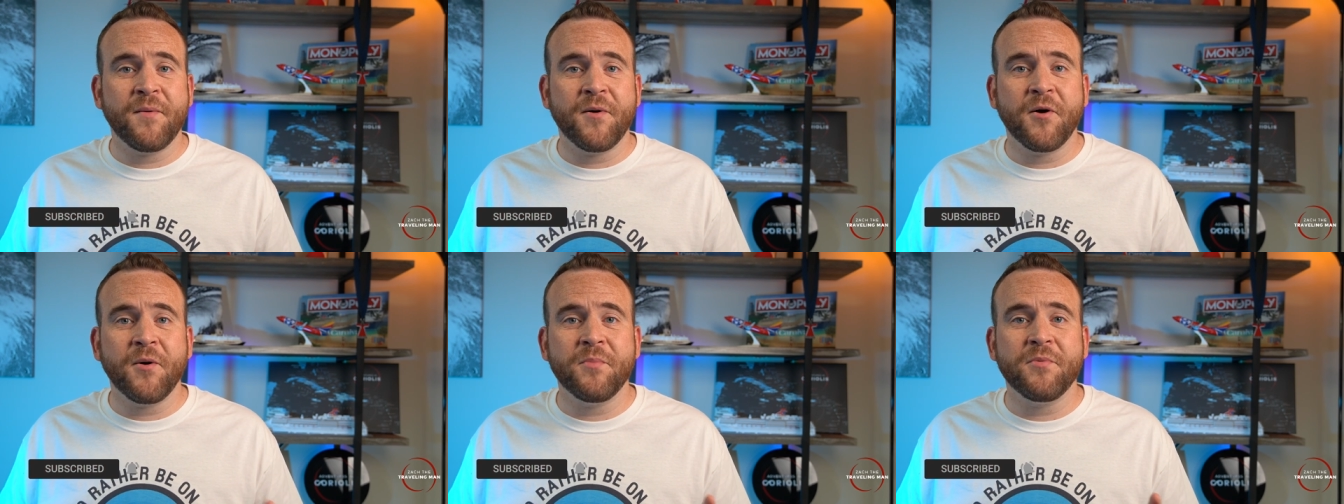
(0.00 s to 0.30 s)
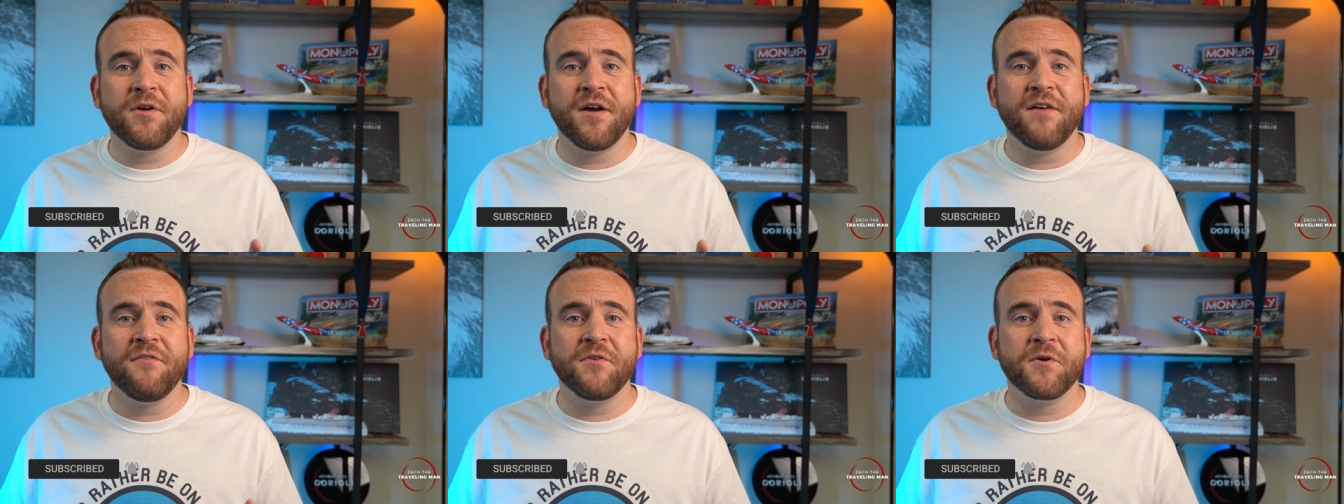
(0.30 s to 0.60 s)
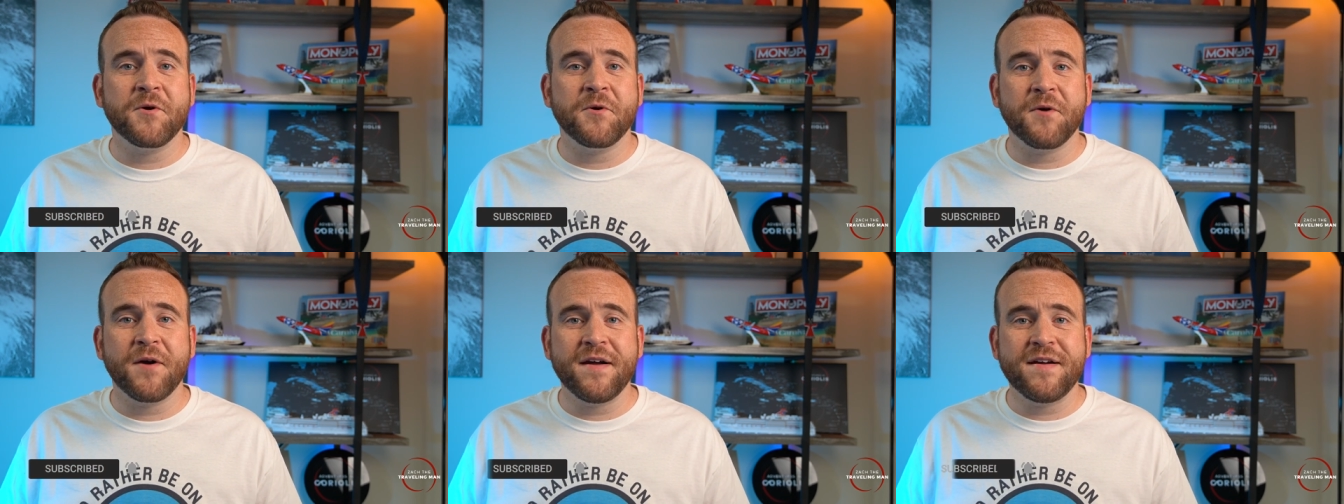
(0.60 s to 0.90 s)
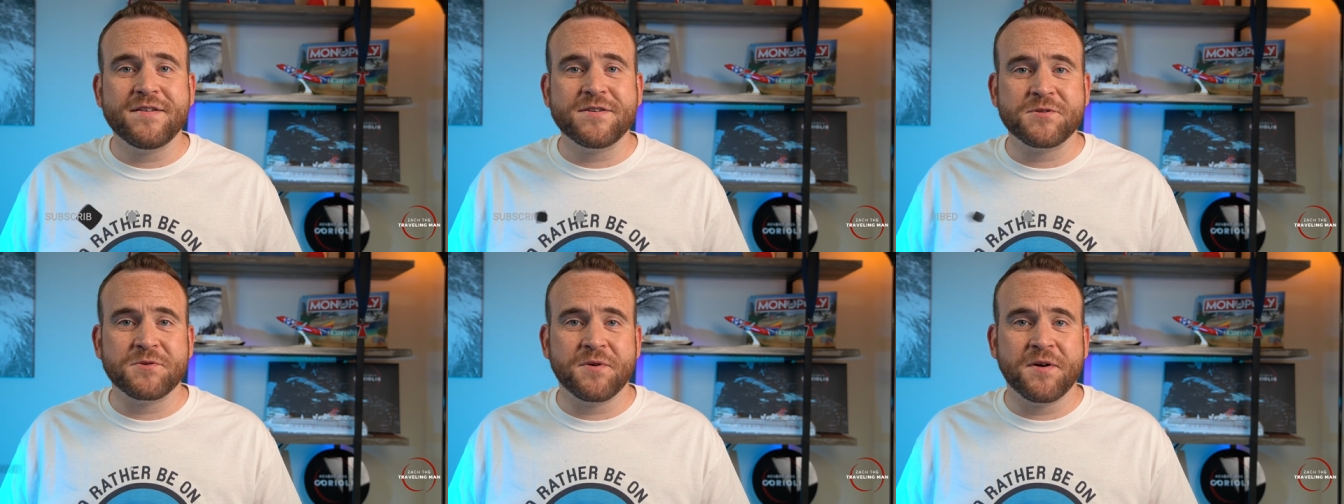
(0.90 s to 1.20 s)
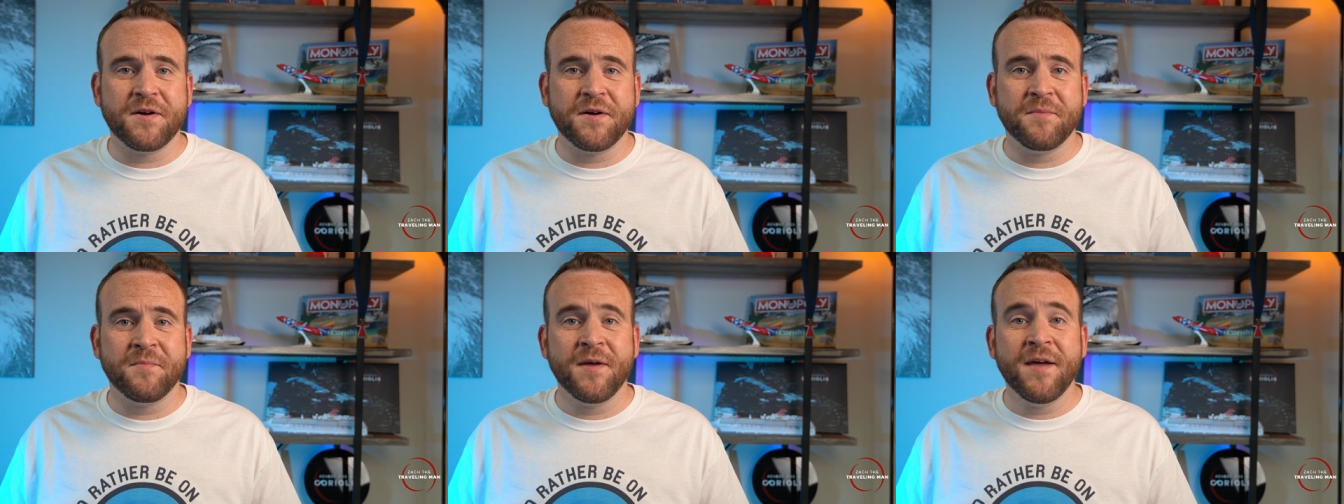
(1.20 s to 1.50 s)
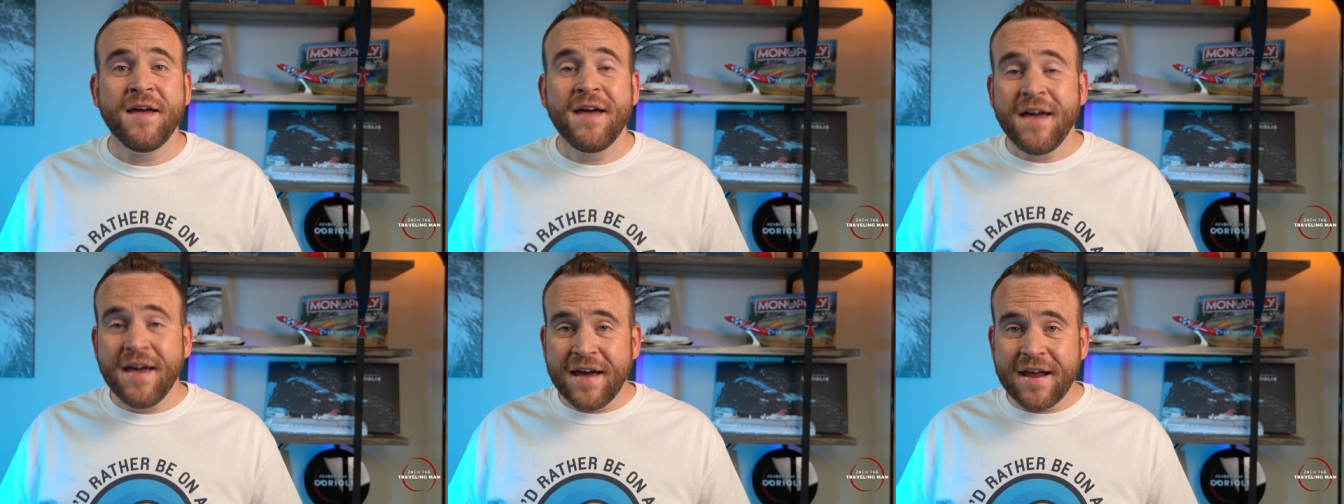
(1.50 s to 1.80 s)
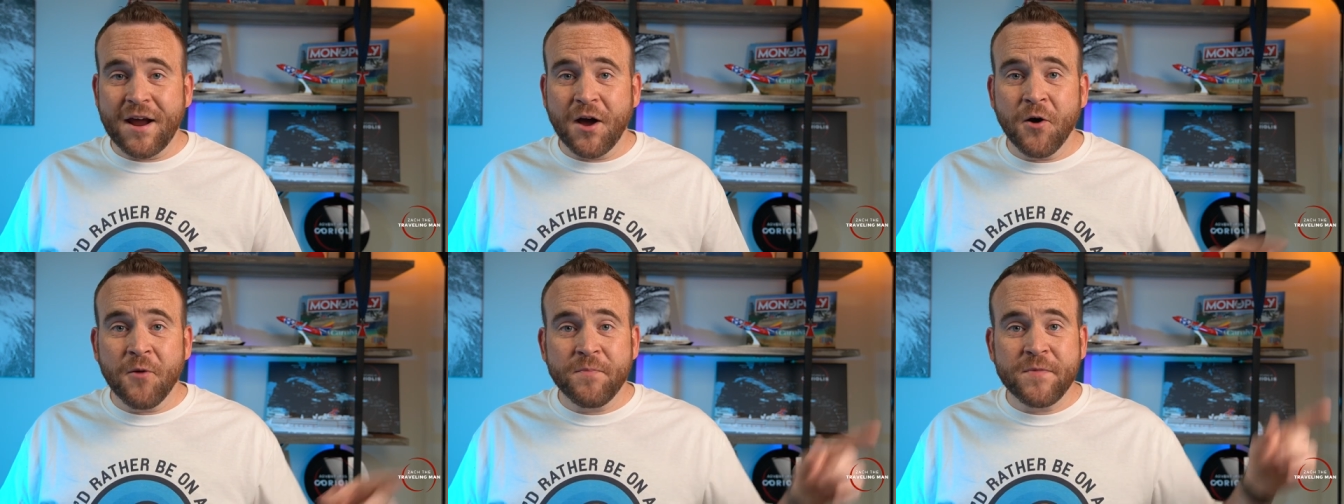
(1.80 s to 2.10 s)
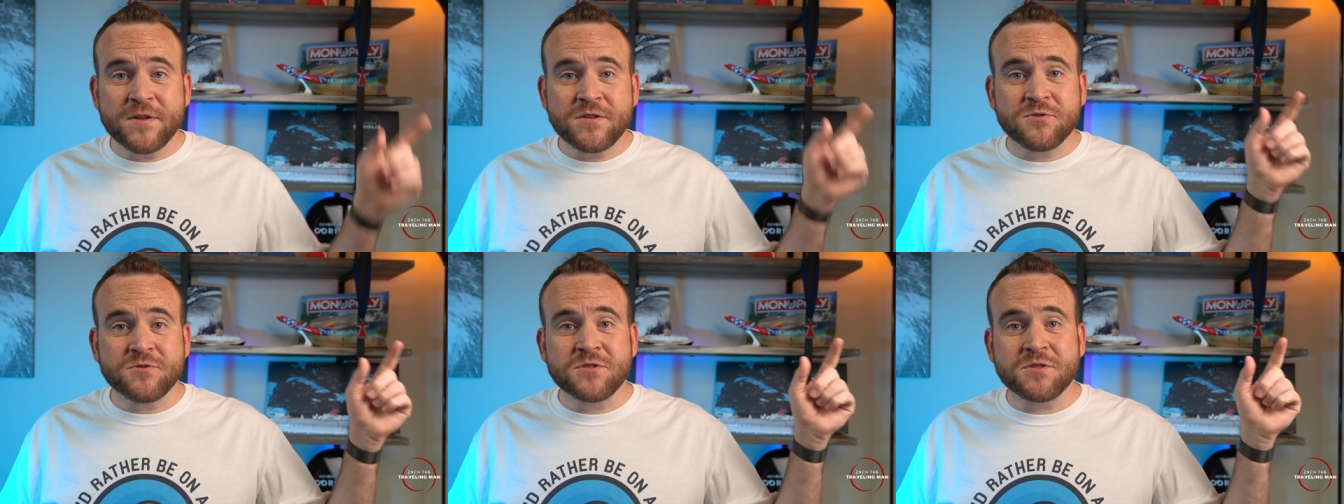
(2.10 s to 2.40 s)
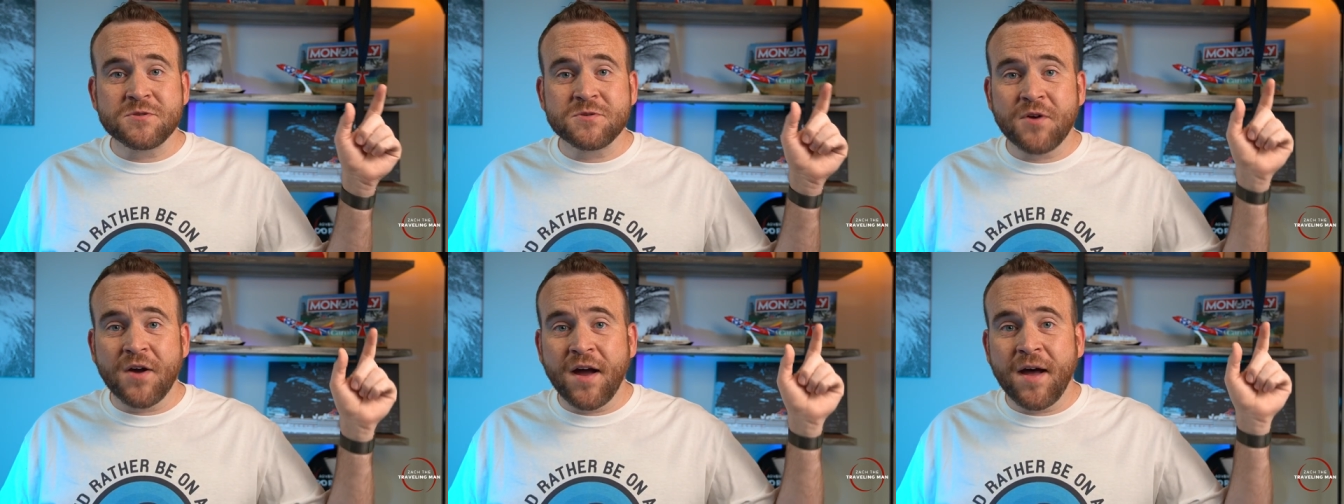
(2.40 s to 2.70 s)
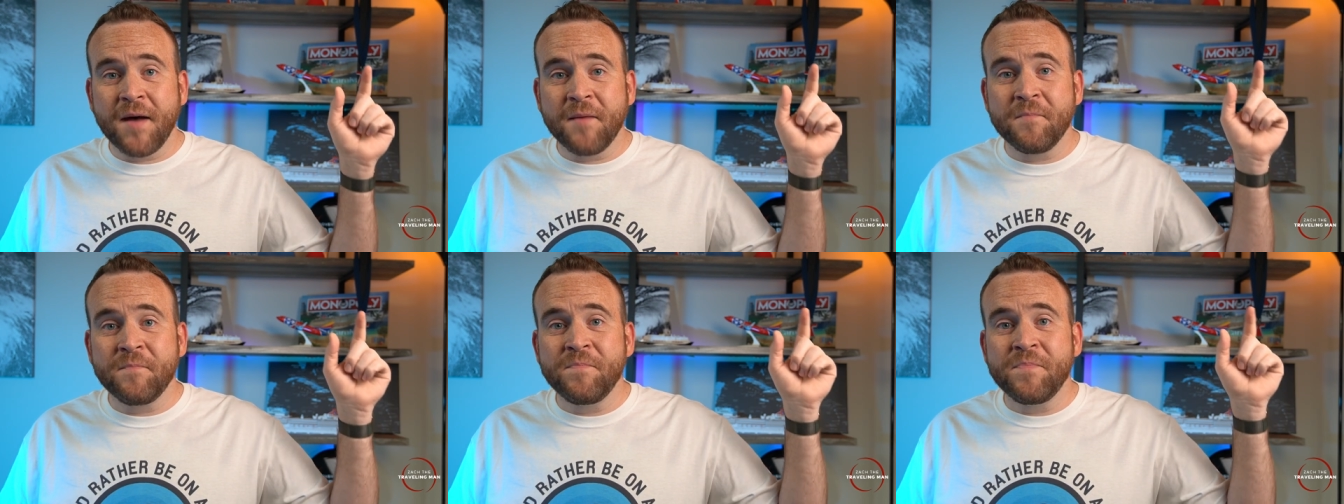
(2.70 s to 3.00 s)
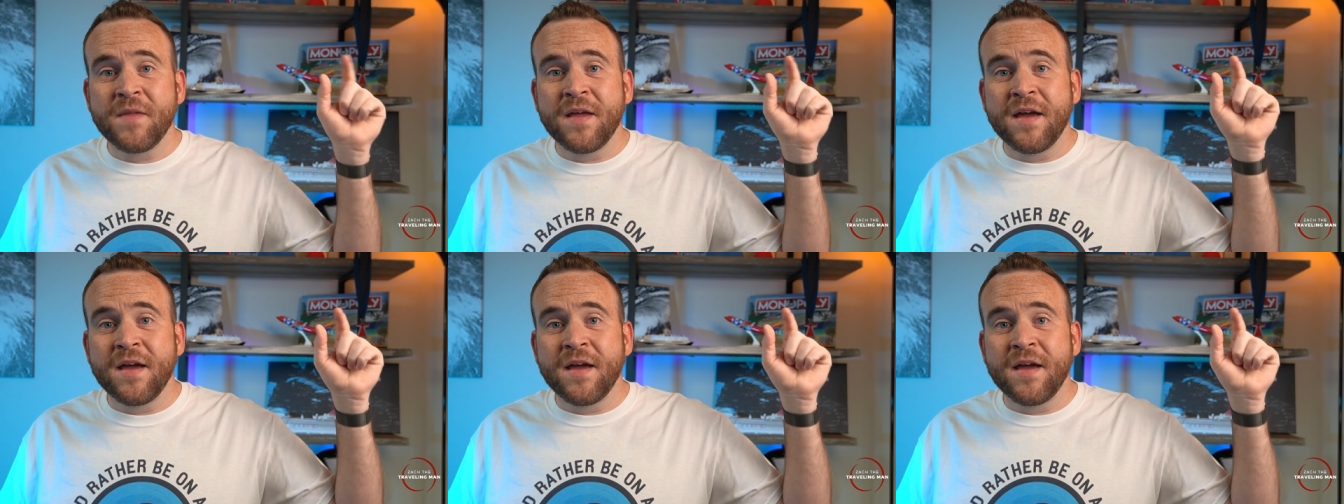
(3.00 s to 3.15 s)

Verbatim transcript: I hope you have a great trip, and I hope that you'll subscribe